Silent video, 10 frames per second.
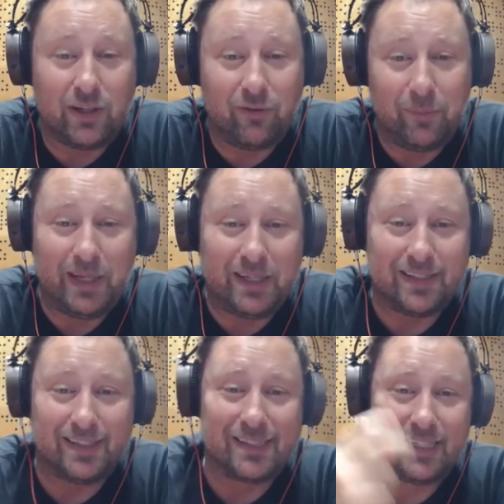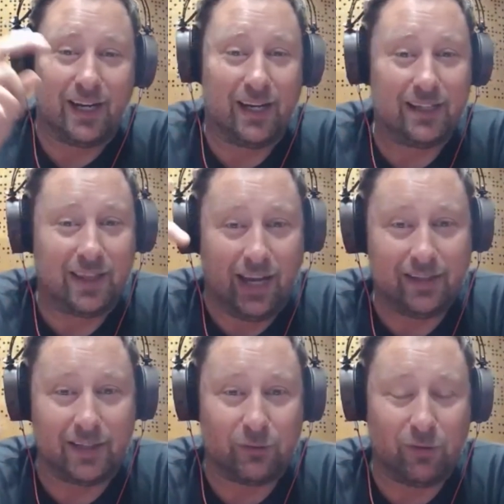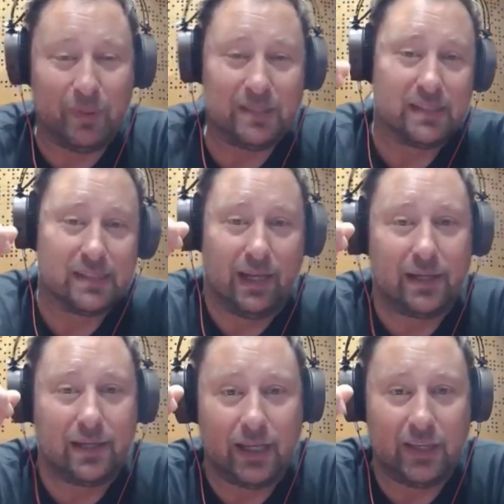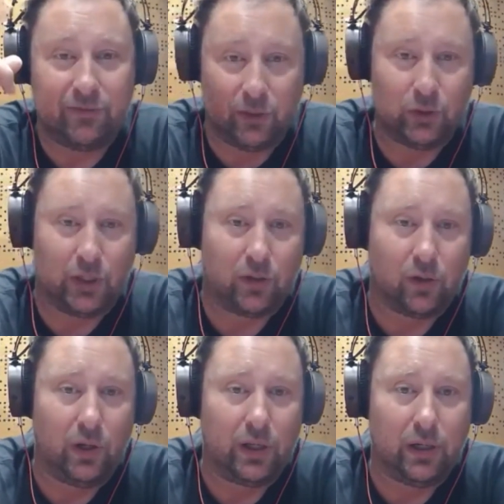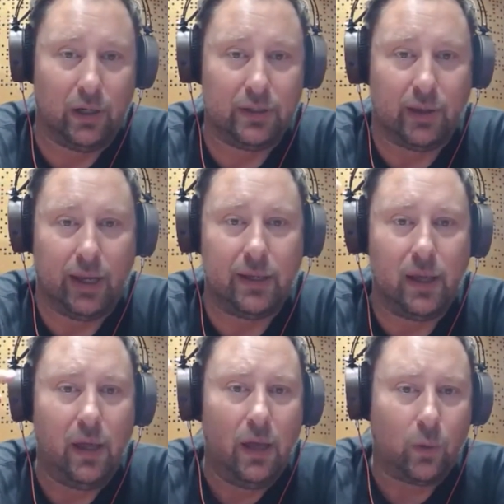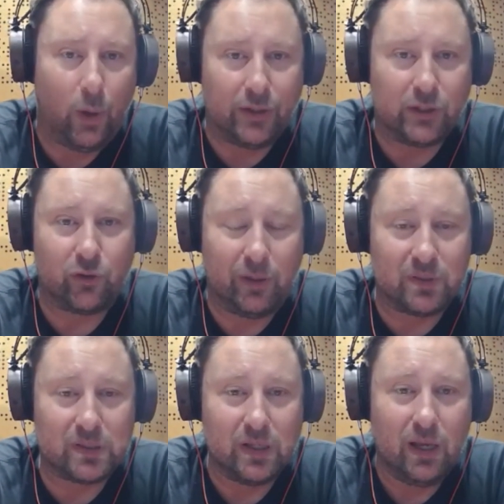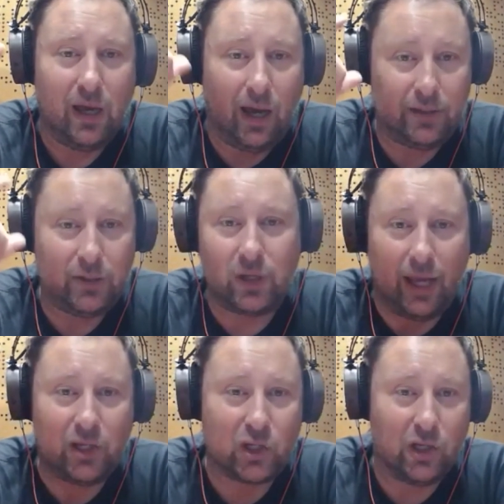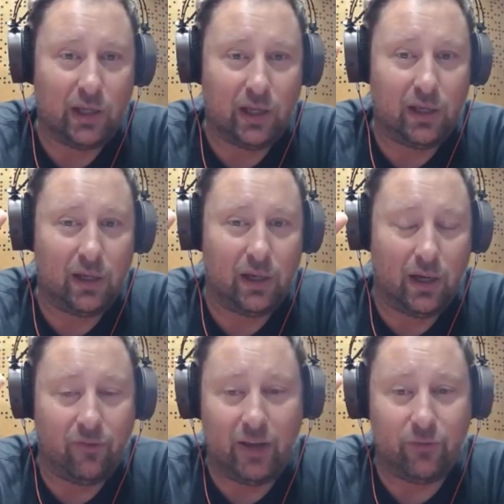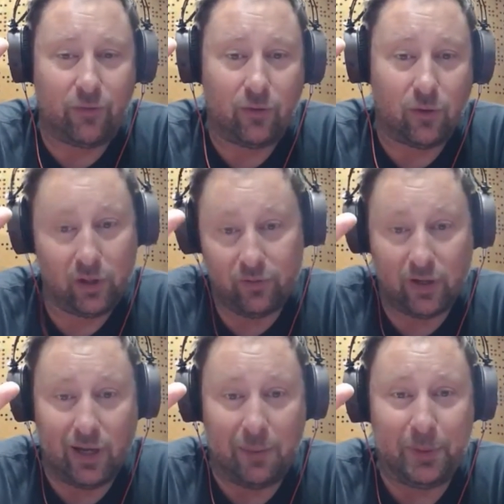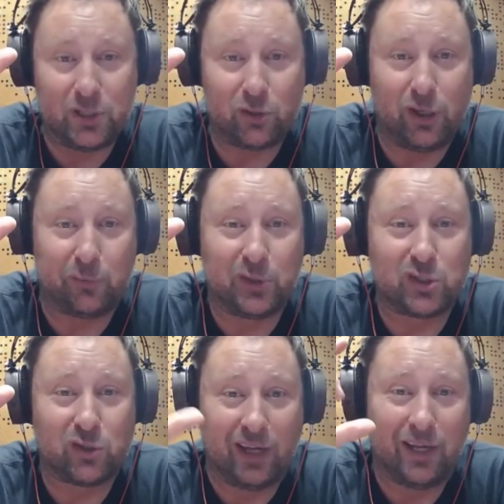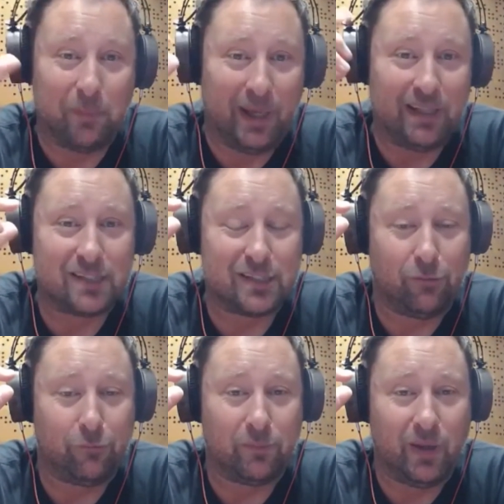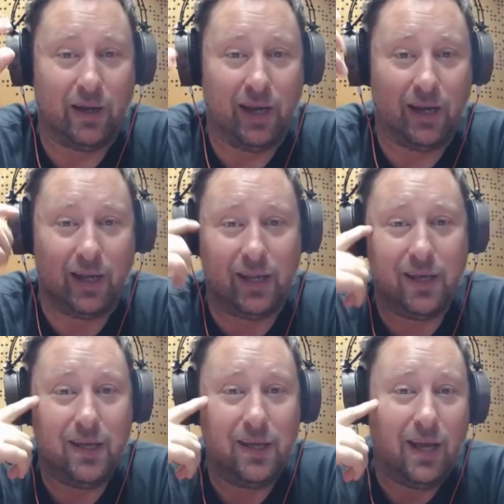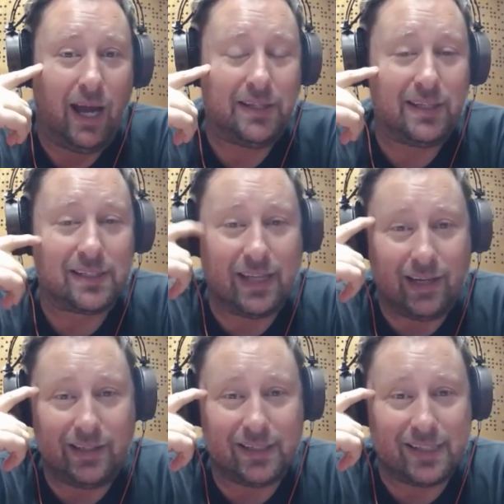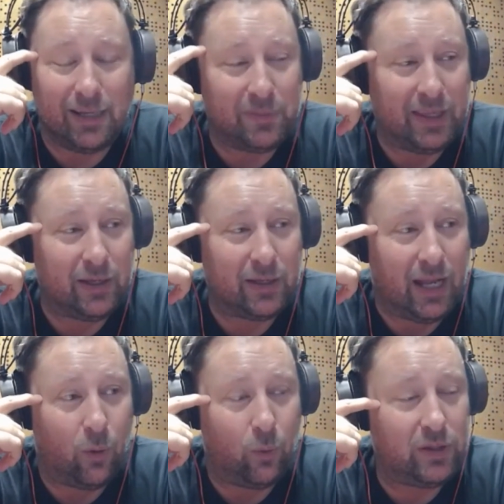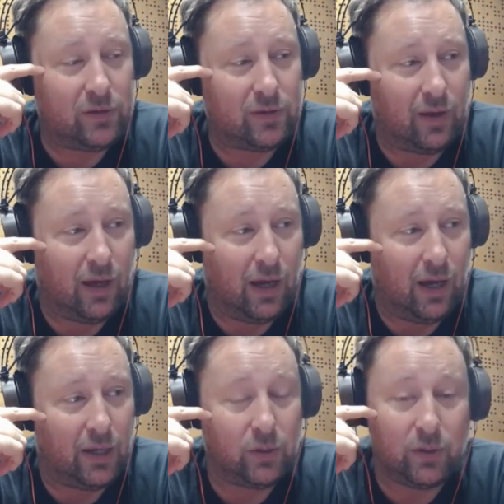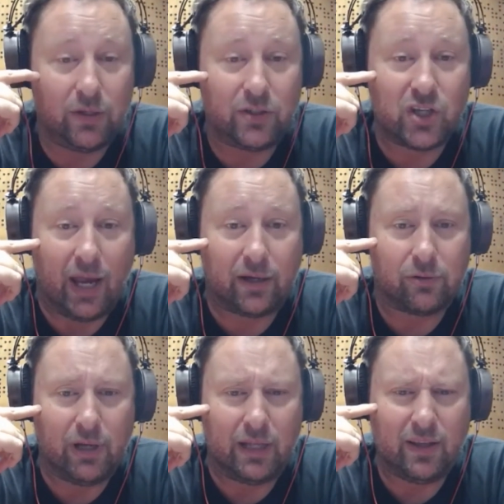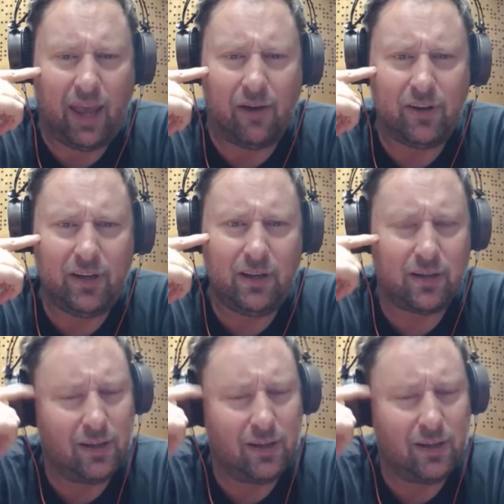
the remixes that are titled remixes, like Eve the Router, Calling Kurt, and Quench Dreams. I took actually a wave or even an MP3 of the track, and I made stuff from there. And I did exactly the same thing now with Union Jack, Red Herring.